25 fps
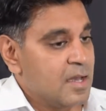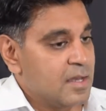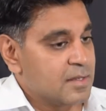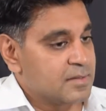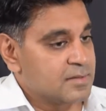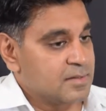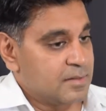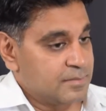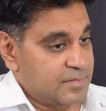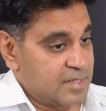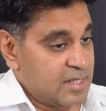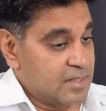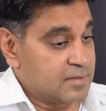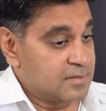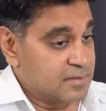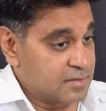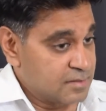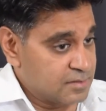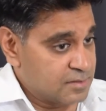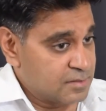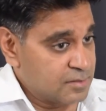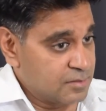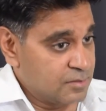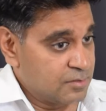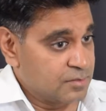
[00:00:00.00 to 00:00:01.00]
Some
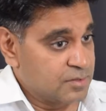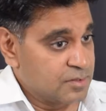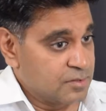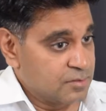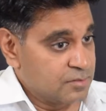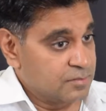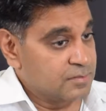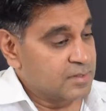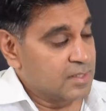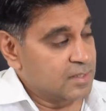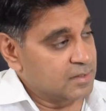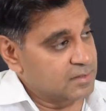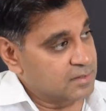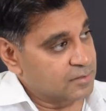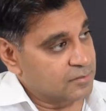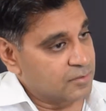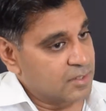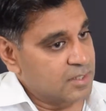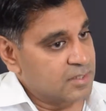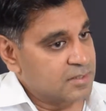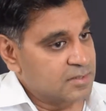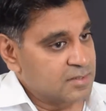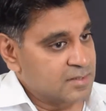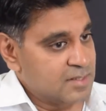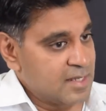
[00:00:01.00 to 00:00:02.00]
testers do
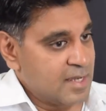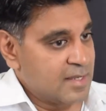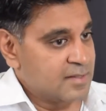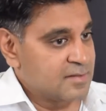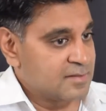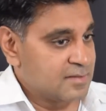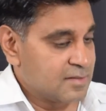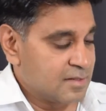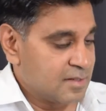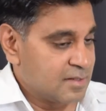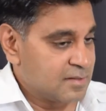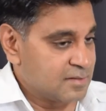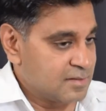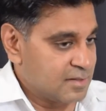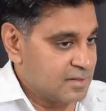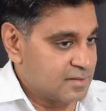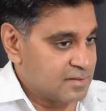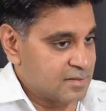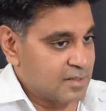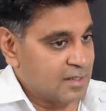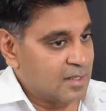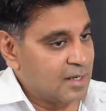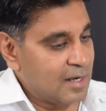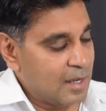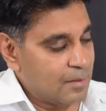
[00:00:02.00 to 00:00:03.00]
integration tests, and
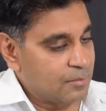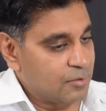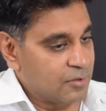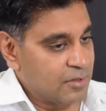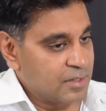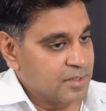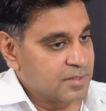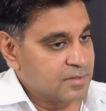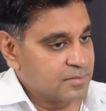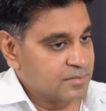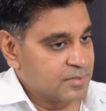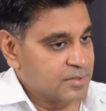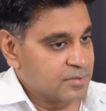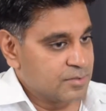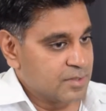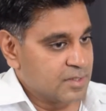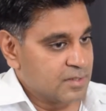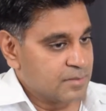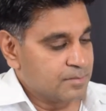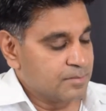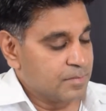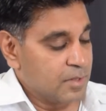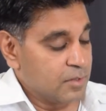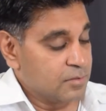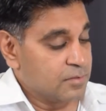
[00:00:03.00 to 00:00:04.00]
it's a collaboration between
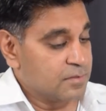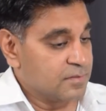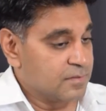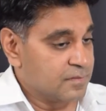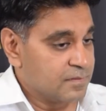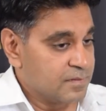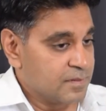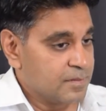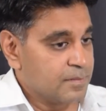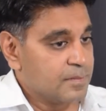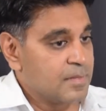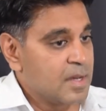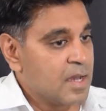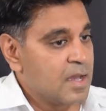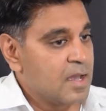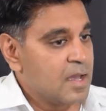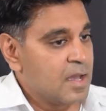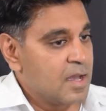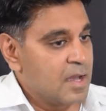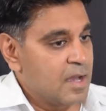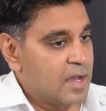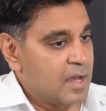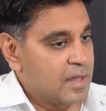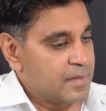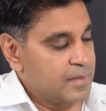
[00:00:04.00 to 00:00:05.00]
the both of them.
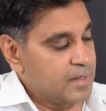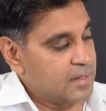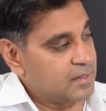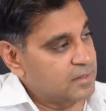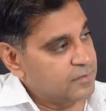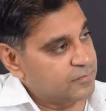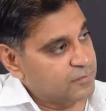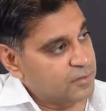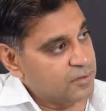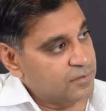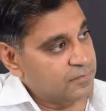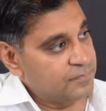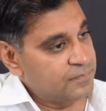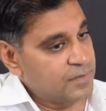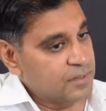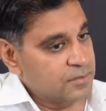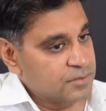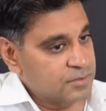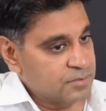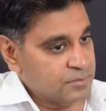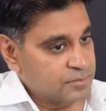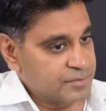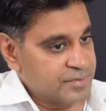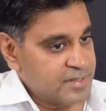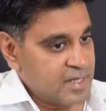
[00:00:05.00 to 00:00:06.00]
And then you've got
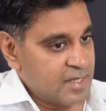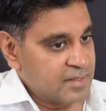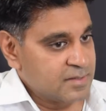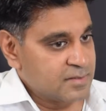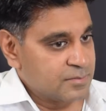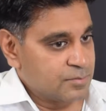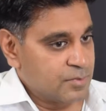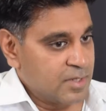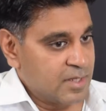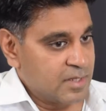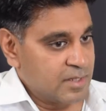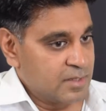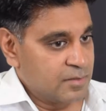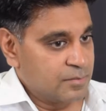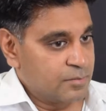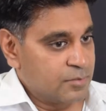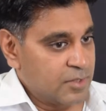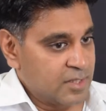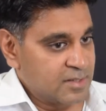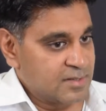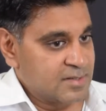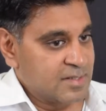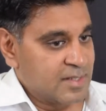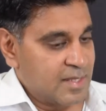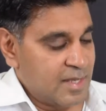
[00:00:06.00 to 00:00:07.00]
functional tests where you
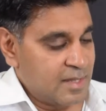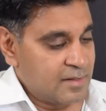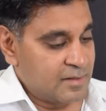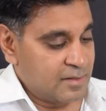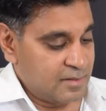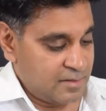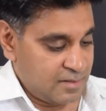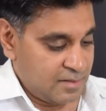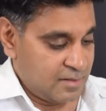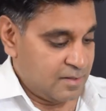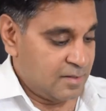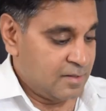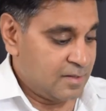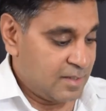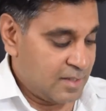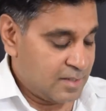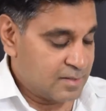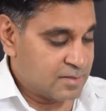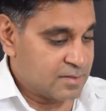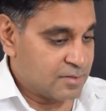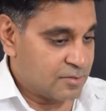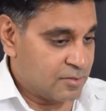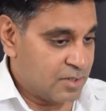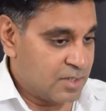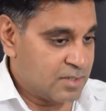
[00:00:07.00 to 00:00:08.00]
bring together the
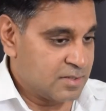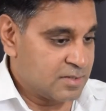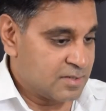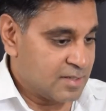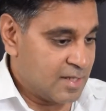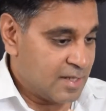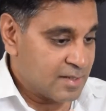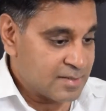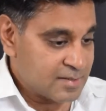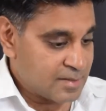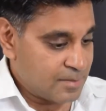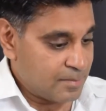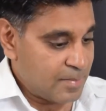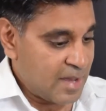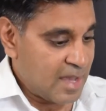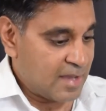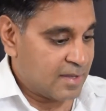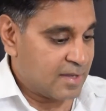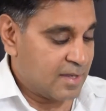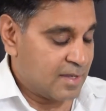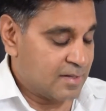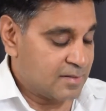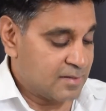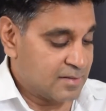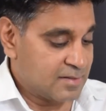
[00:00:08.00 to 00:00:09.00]
integration test, the
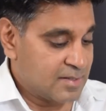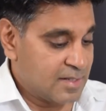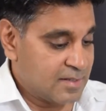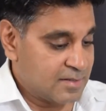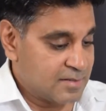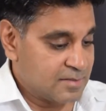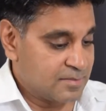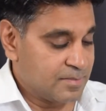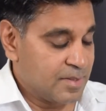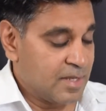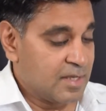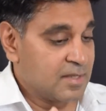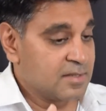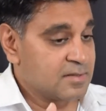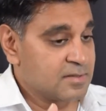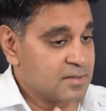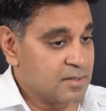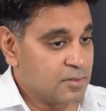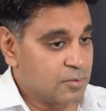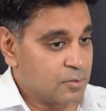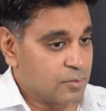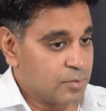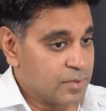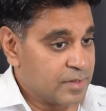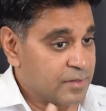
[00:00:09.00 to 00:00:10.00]
back end, the database,
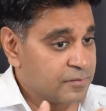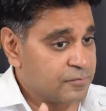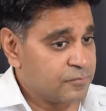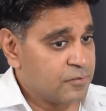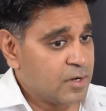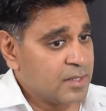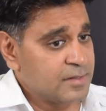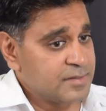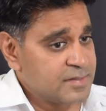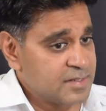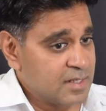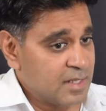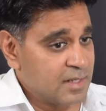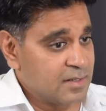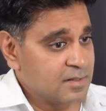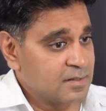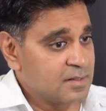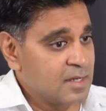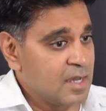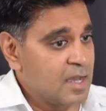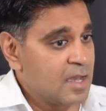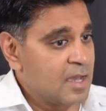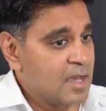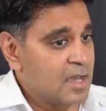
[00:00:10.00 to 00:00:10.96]
along with the front end.